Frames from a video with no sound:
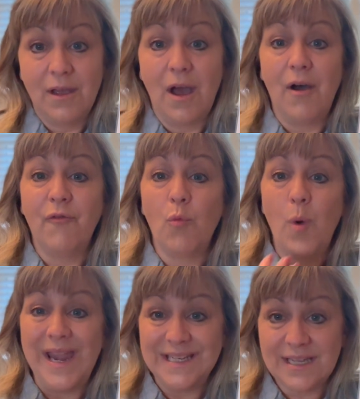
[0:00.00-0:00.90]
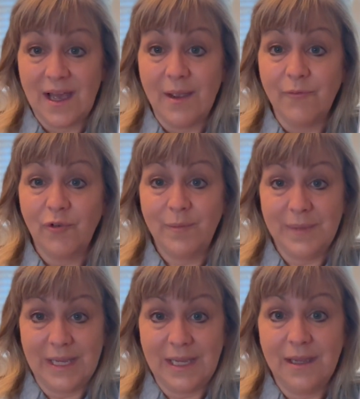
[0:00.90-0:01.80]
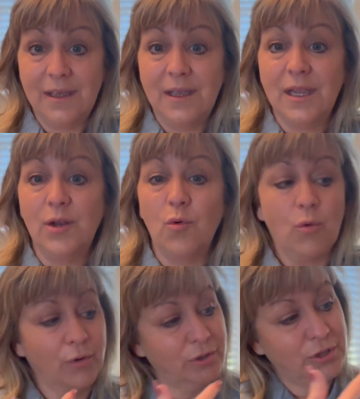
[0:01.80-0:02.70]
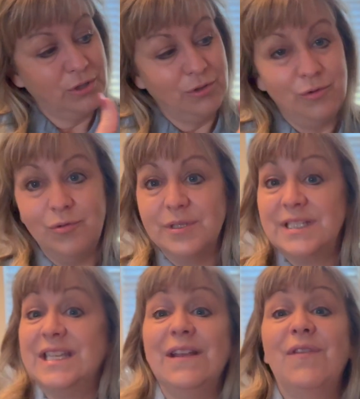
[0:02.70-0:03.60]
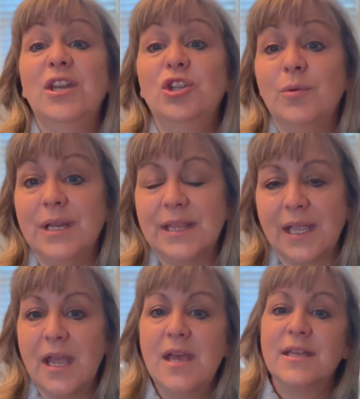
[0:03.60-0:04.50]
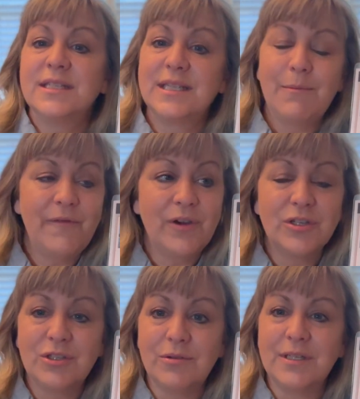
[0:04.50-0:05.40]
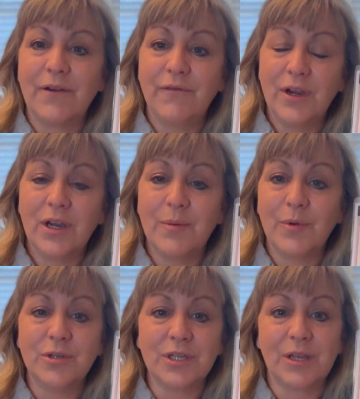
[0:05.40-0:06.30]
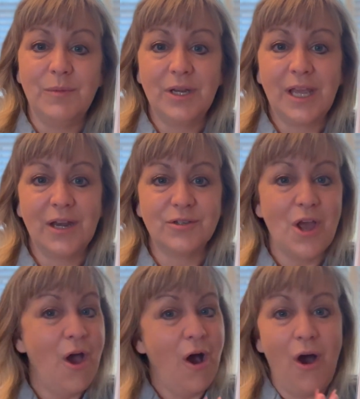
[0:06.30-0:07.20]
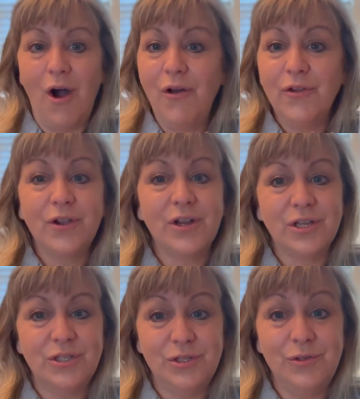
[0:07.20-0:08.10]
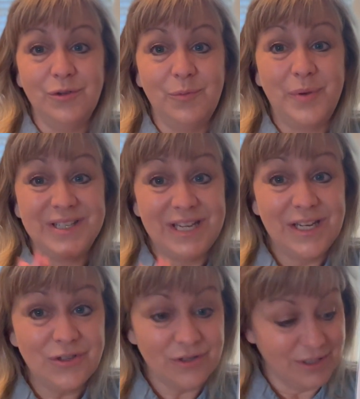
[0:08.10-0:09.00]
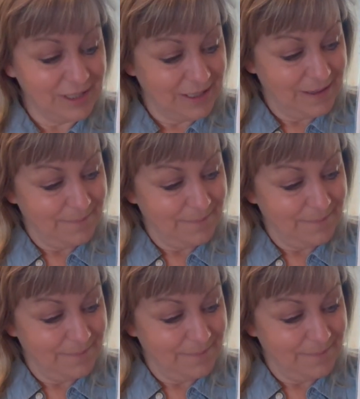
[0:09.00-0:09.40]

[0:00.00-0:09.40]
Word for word: of wait time from me in order to see if they do anything. Some of our students are very emergent communicators. All they're going to do potentially